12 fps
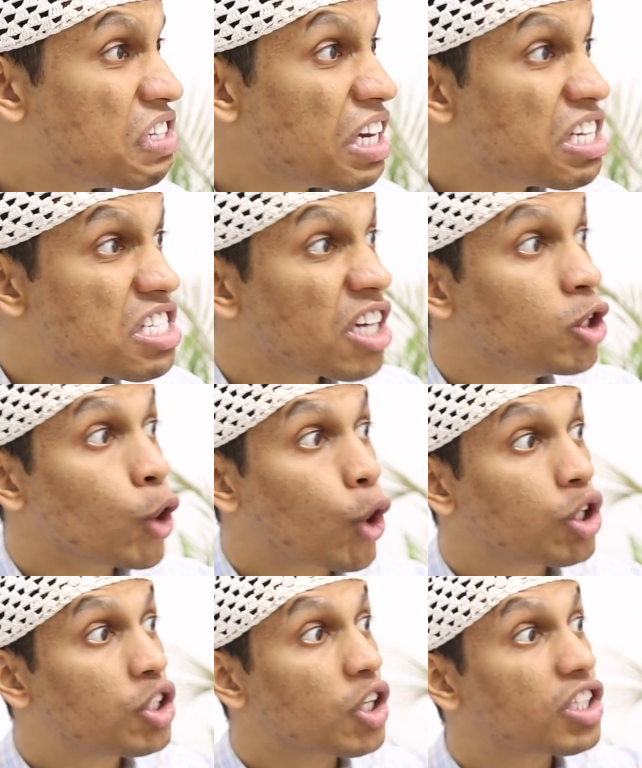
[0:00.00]
Then the
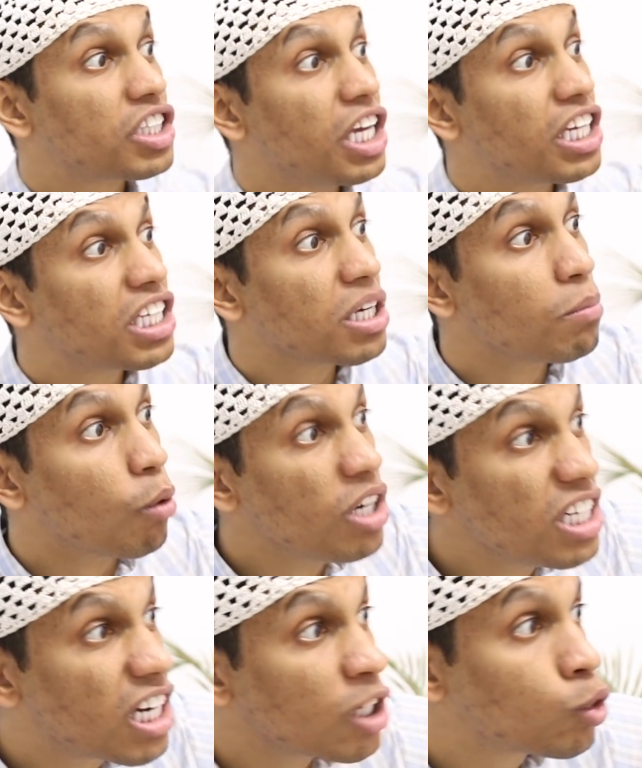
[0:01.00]
doctor taking
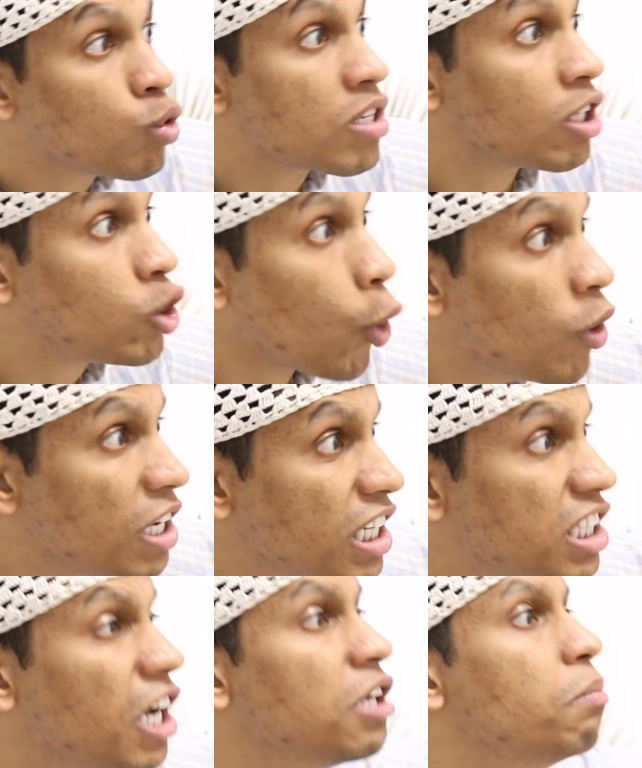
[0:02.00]
Monica to the
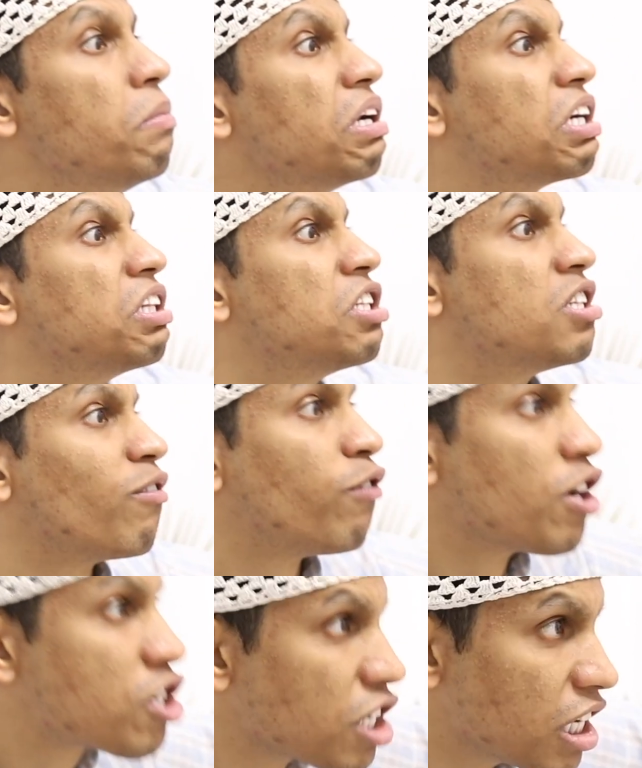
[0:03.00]
toilet and make it the
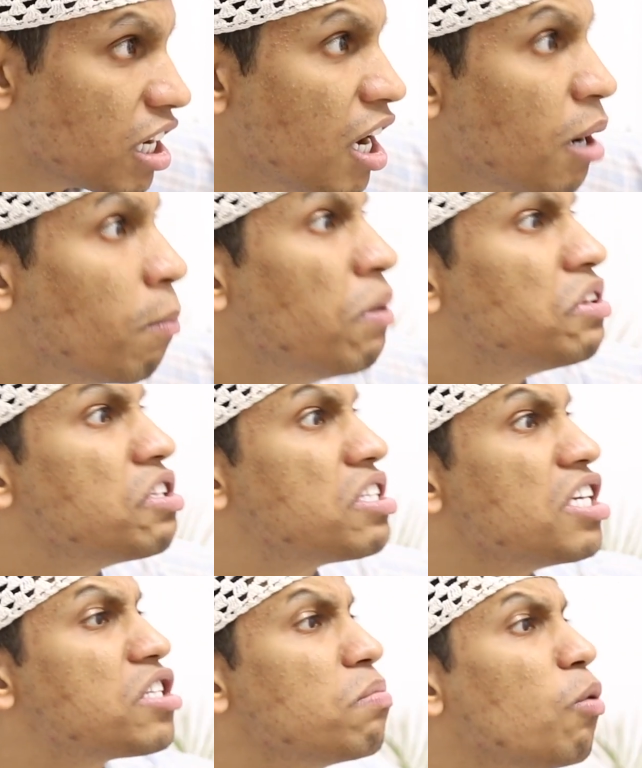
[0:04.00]
flushing. But
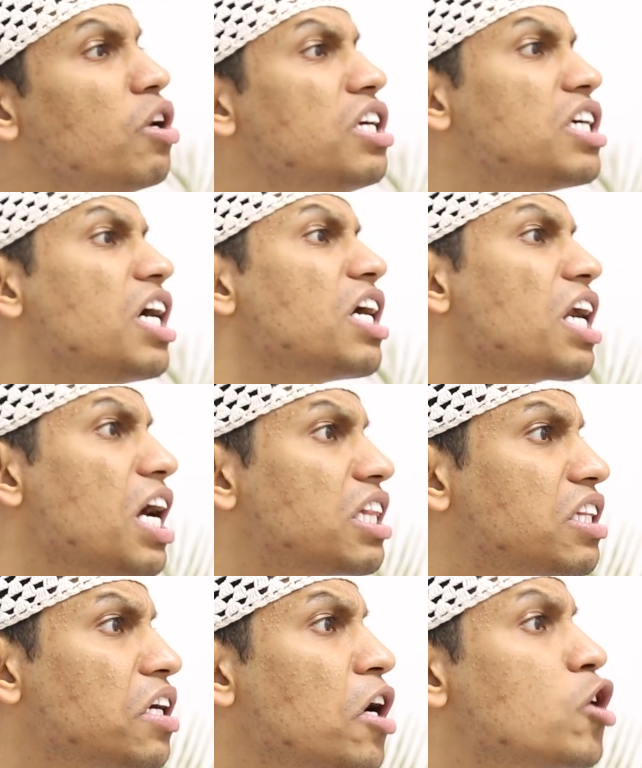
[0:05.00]
this Monica
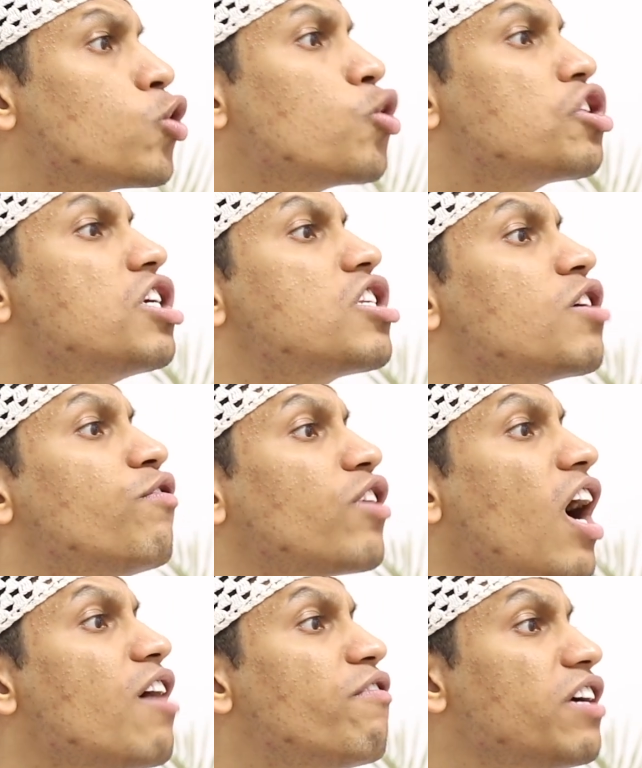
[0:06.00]
rat, so she's
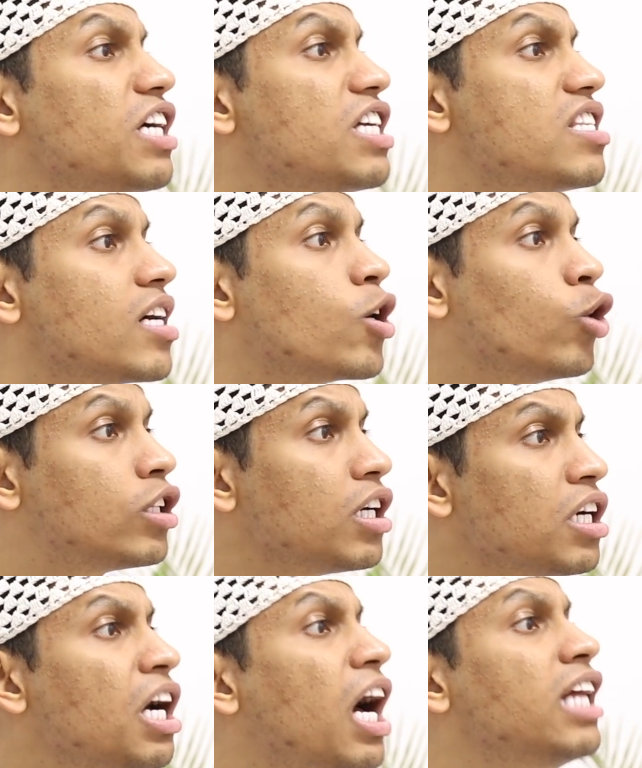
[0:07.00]
surviving in the
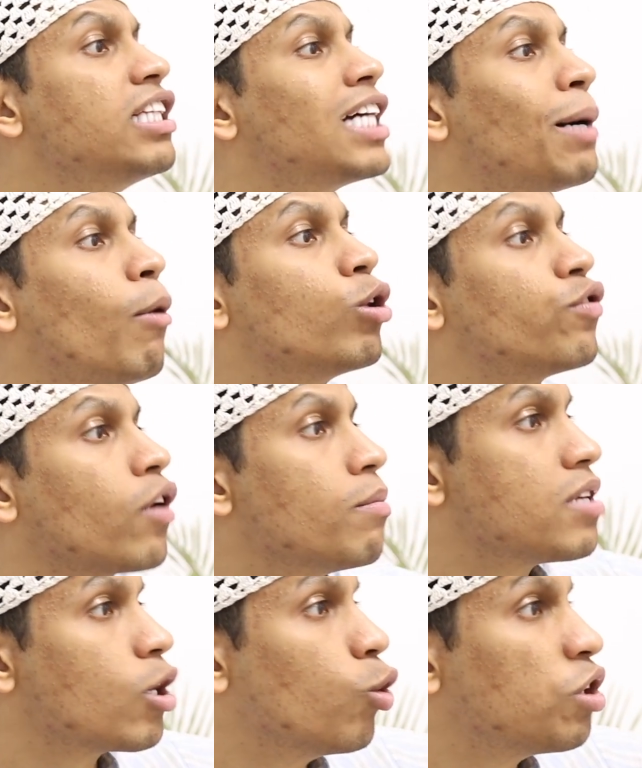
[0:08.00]
gutter and come out
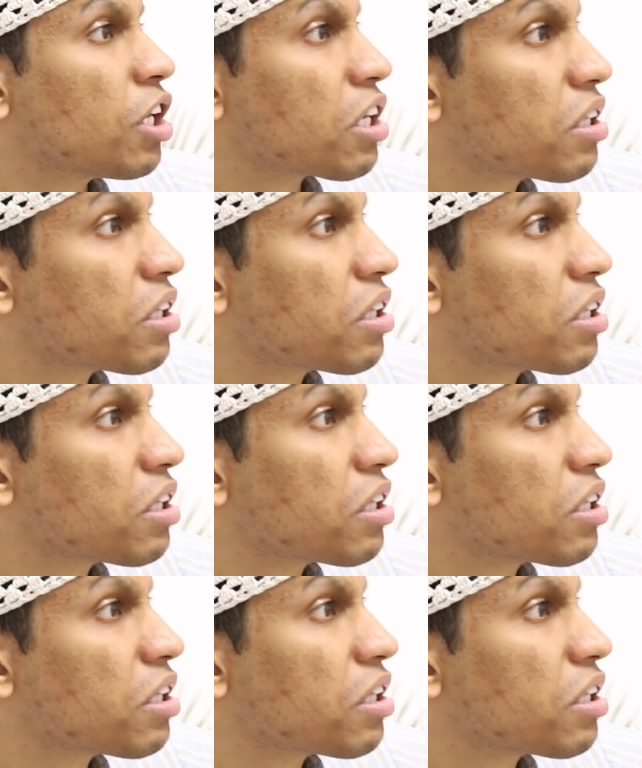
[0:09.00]
from the gutter.